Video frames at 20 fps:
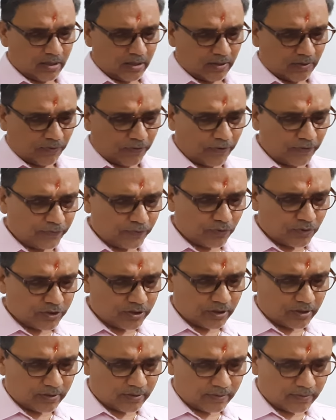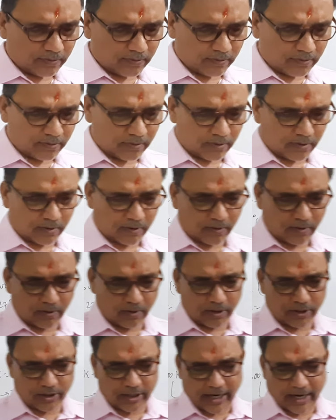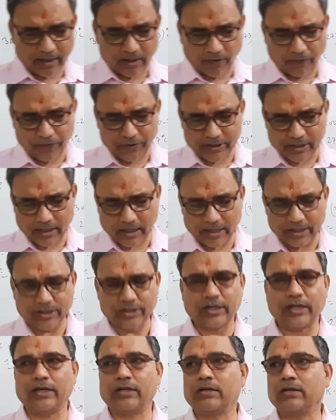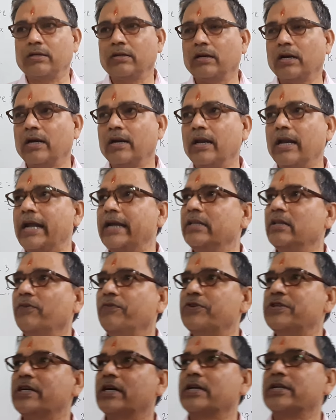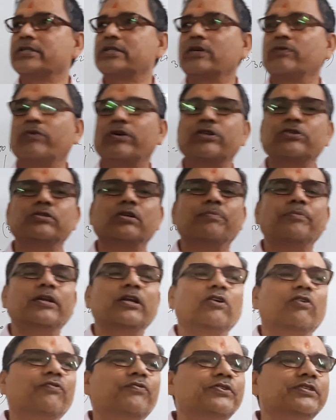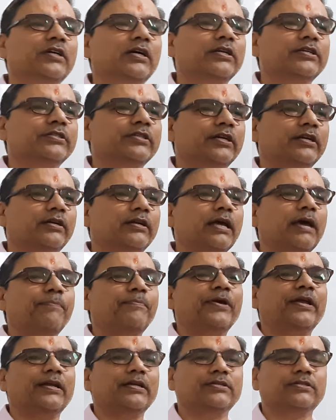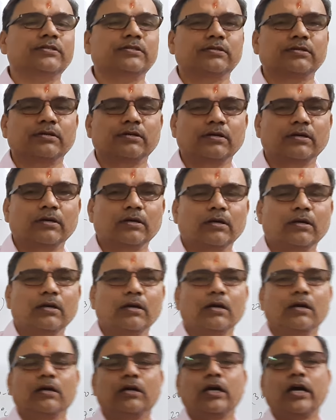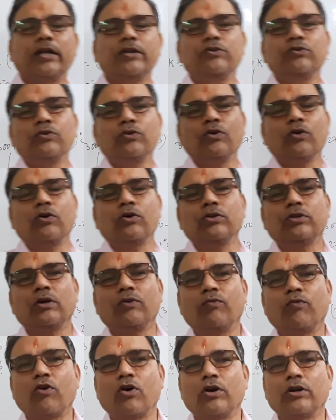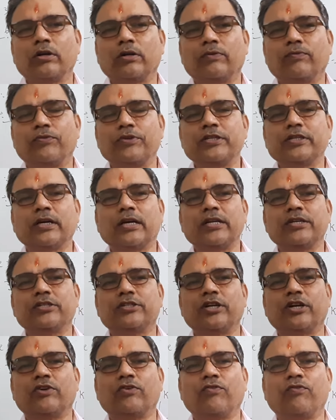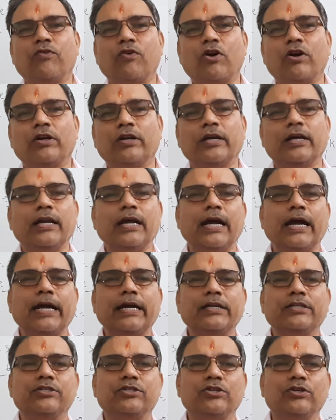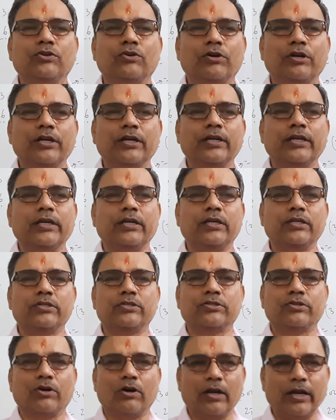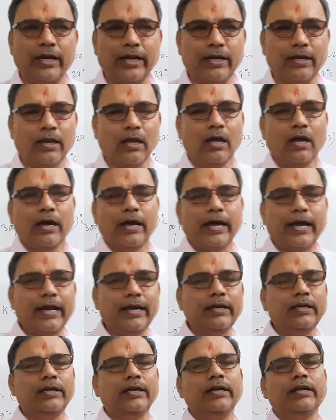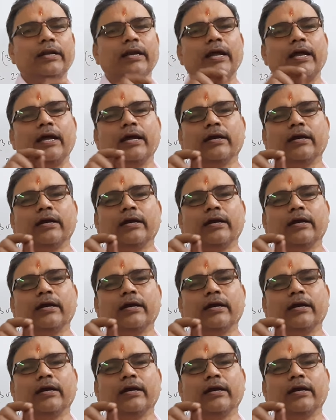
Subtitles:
Fifth question, state the physical state, underline the physical state. What is the meaning of physical state? Appearance. And you know the physical state of water at 0 degree is solid and it